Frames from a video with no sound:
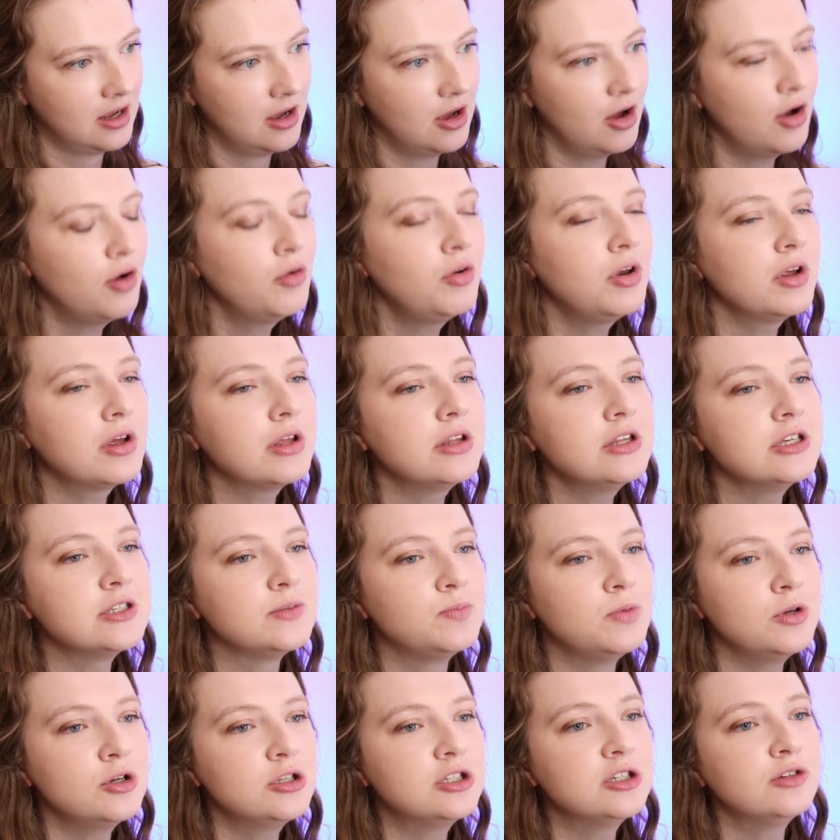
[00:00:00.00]
oh, look at this
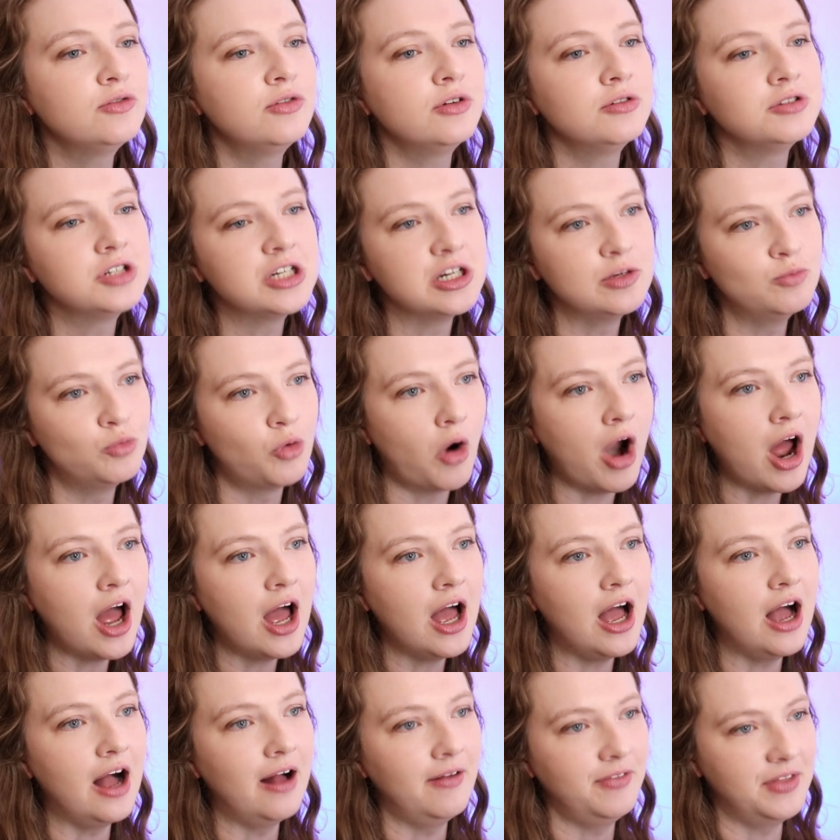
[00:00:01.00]
beautiful
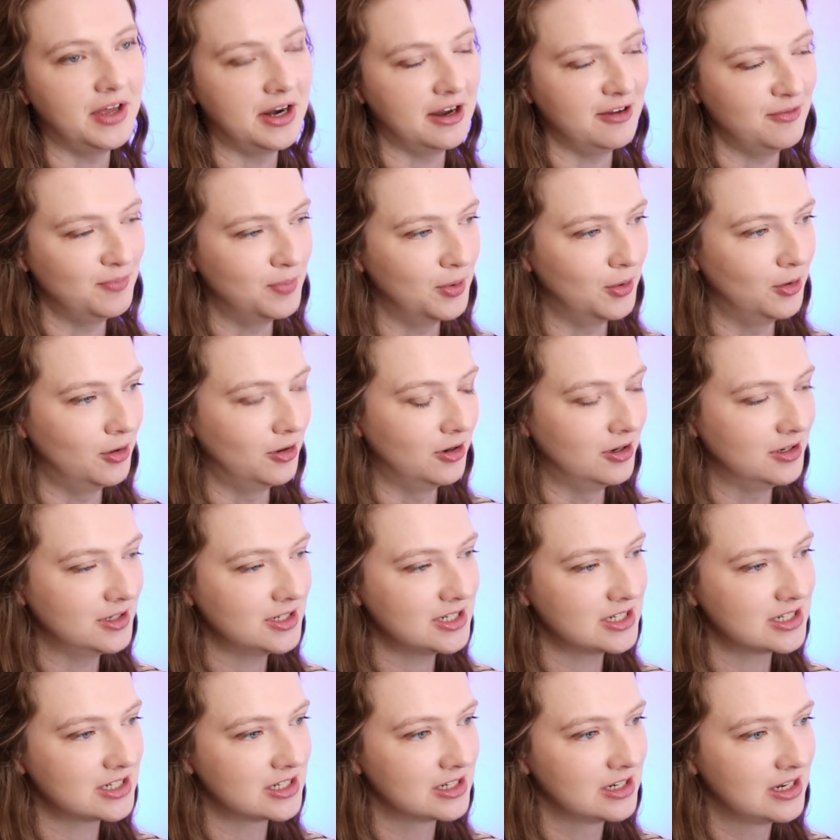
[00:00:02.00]
camera that I've
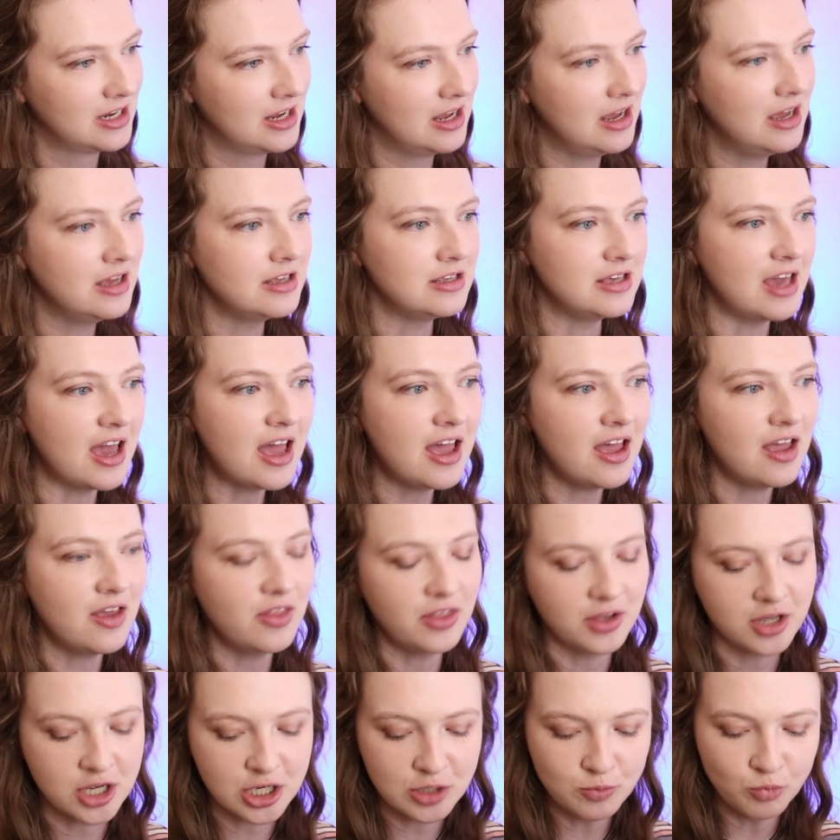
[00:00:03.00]
bought. Yeah,
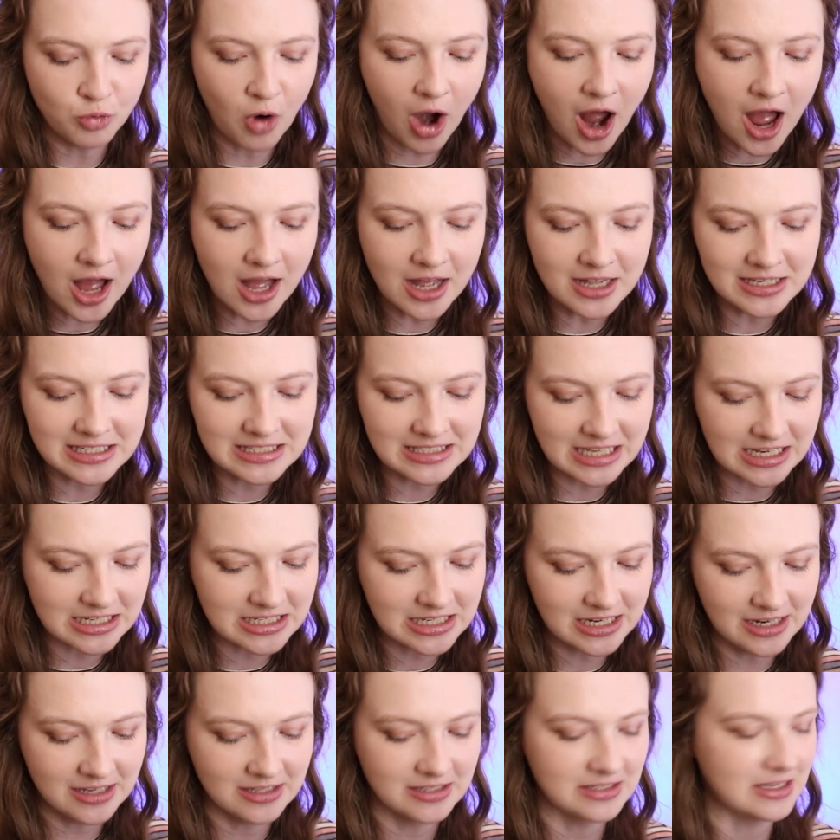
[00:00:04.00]
the camera
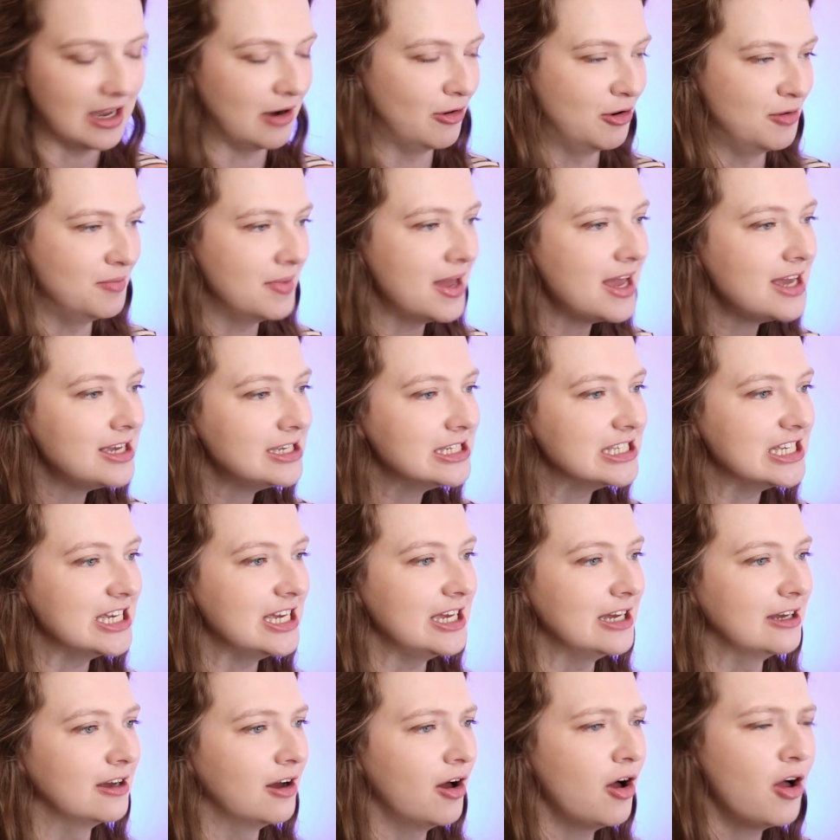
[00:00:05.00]
settings are
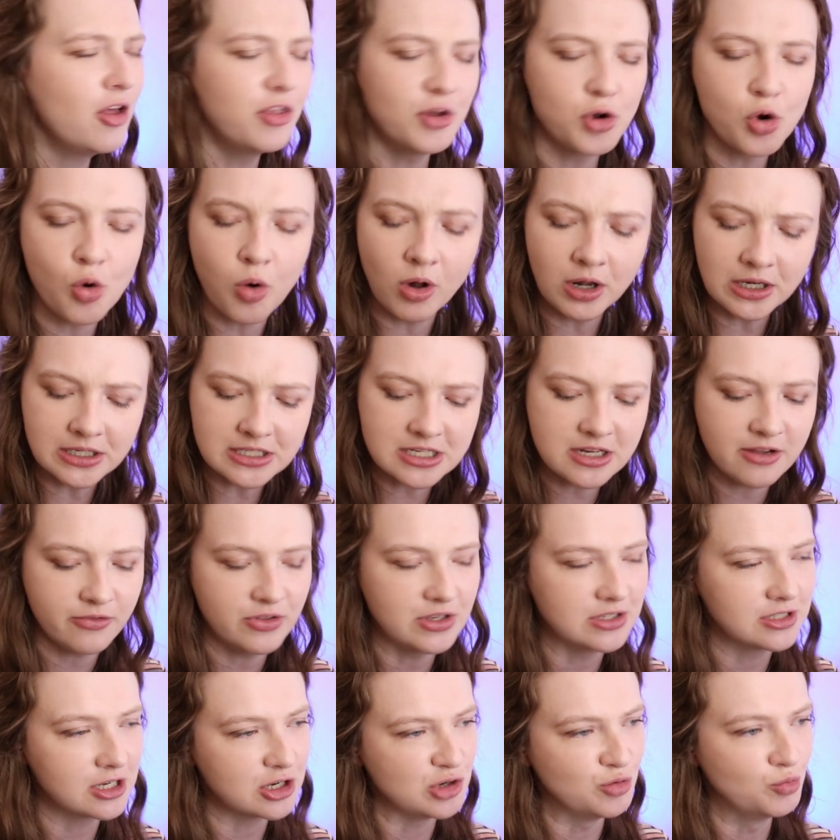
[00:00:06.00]
amazing. Oh, the quality of
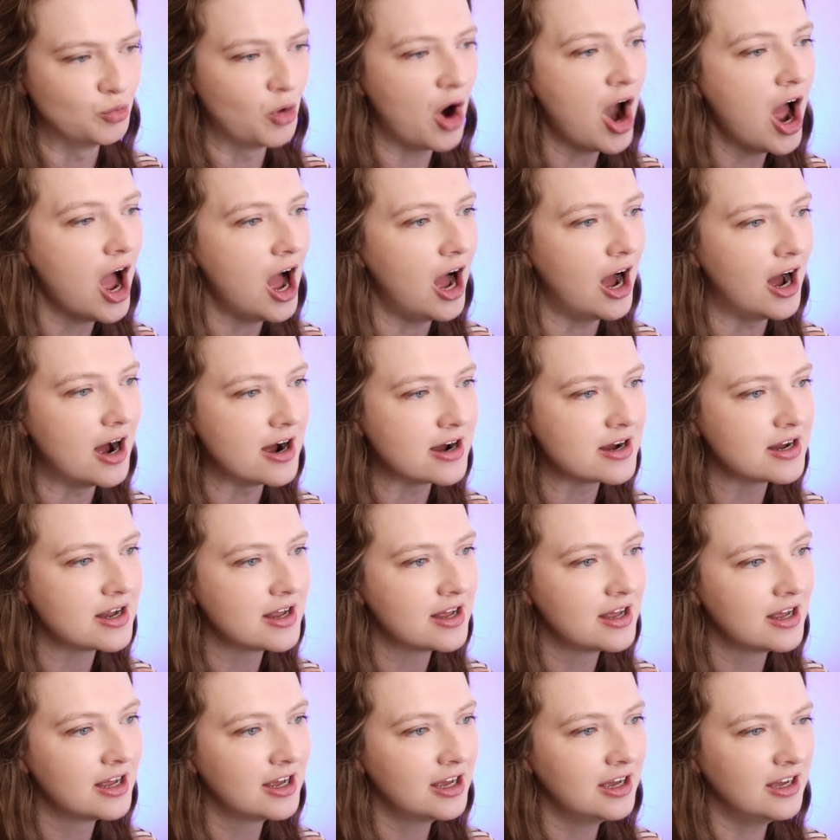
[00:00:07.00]
this camera.
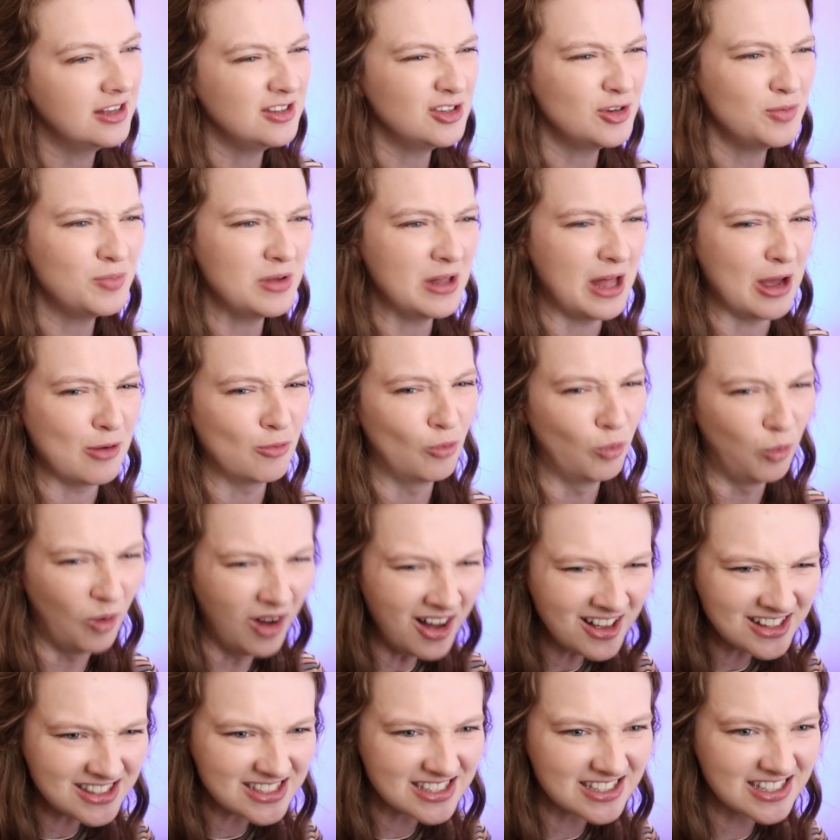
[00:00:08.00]
And you'll be like,
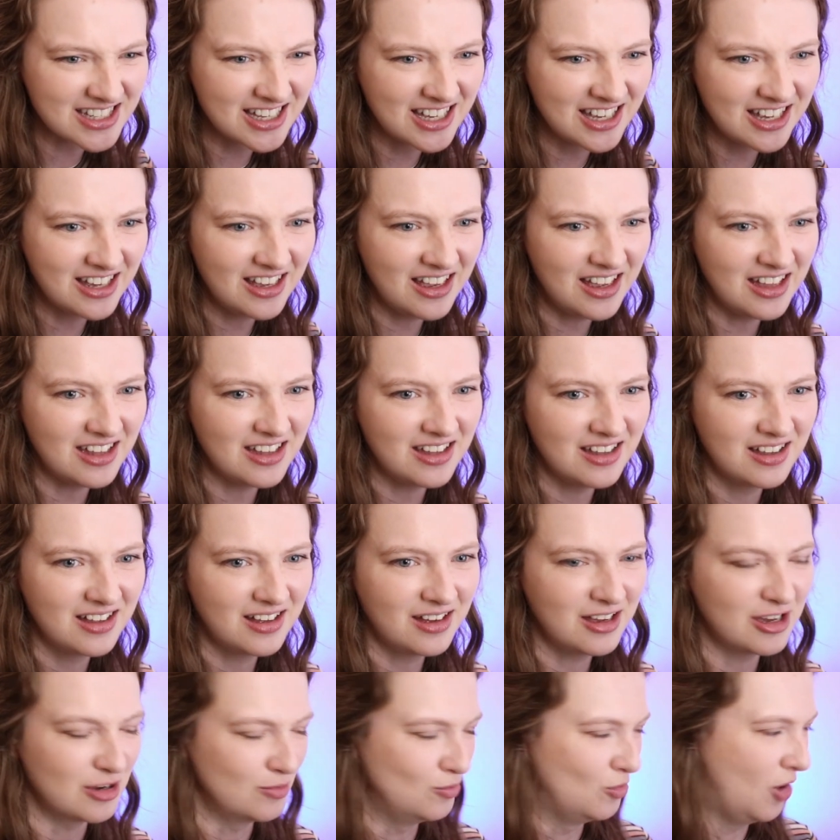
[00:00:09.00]
what?
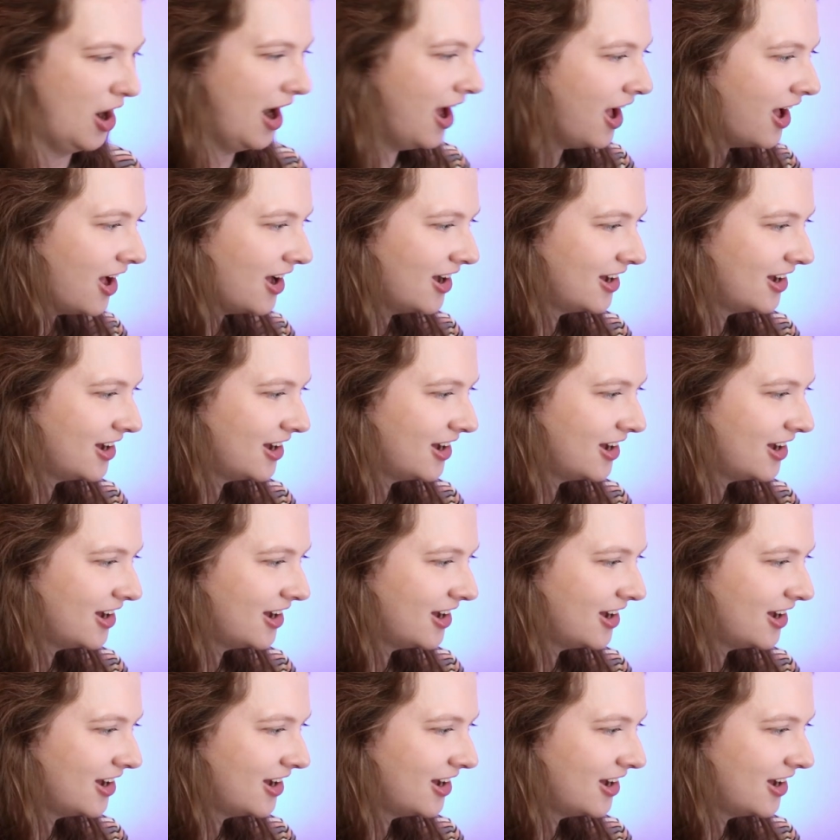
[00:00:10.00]
Camera?